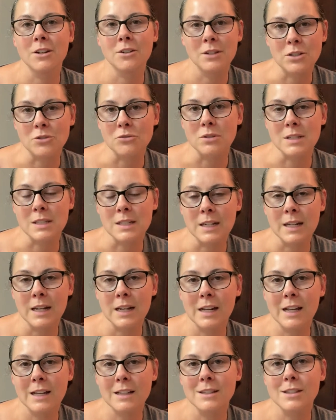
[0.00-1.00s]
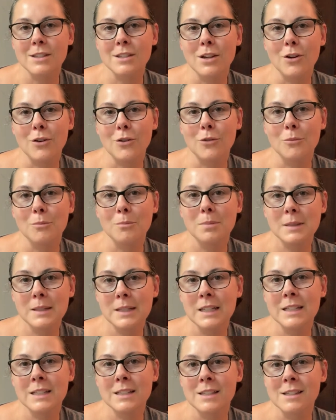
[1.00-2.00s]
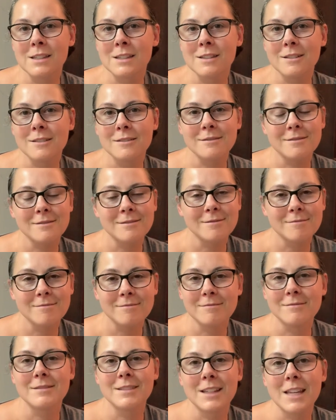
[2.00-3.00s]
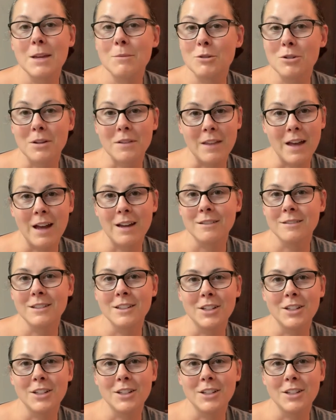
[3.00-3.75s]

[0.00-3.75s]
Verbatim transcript: and are interested in it. So please keep doing that.